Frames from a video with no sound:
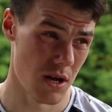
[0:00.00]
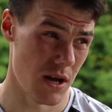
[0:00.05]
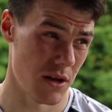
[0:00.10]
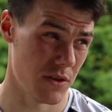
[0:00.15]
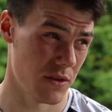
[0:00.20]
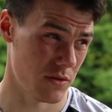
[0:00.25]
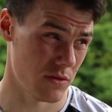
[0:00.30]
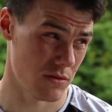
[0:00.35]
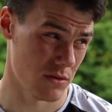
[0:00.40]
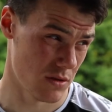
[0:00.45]
I
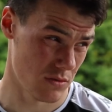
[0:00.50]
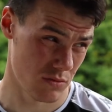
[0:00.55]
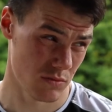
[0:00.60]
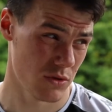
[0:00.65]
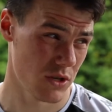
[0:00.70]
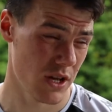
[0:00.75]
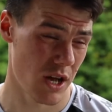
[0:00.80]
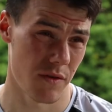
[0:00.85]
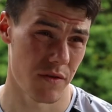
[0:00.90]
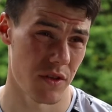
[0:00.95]
think
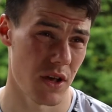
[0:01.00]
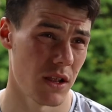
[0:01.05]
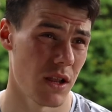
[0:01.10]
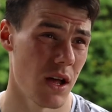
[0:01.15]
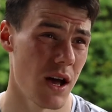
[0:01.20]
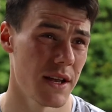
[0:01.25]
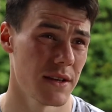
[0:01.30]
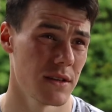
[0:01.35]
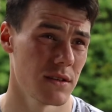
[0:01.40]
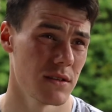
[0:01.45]
we'll get over that
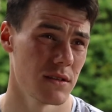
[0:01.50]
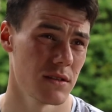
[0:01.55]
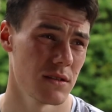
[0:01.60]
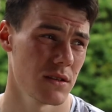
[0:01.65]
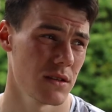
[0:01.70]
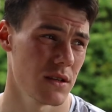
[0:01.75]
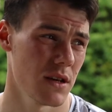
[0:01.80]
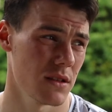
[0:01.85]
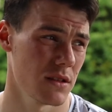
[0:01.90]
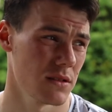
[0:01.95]
line and
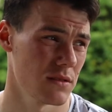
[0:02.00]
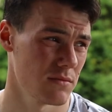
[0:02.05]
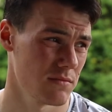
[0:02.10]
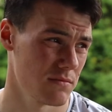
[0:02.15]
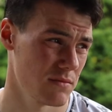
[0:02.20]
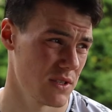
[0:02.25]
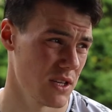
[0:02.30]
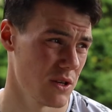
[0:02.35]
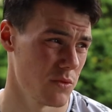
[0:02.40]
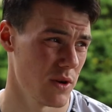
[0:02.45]
get
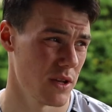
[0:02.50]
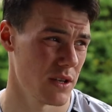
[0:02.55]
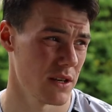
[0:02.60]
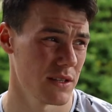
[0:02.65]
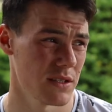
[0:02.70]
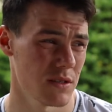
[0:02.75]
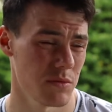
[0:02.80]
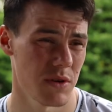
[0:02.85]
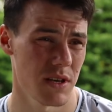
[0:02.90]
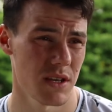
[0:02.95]
the team where I
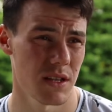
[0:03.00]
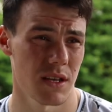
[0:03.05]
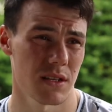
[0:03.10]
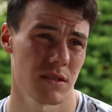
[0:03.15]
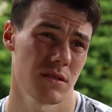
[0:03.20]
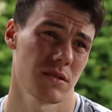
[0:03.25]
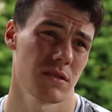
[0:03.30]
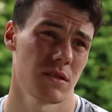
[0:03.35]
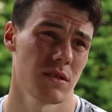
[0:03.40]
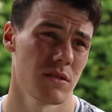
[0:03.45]
need to be, and
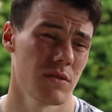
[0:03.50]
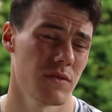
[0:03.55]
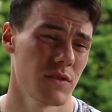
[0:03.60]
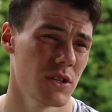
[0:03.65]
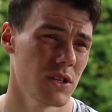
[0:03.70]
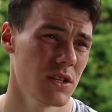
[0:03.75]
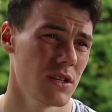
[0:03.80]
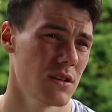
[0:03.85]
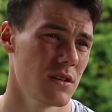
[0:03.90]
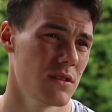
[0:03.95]
that's the
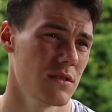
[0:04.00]
other league.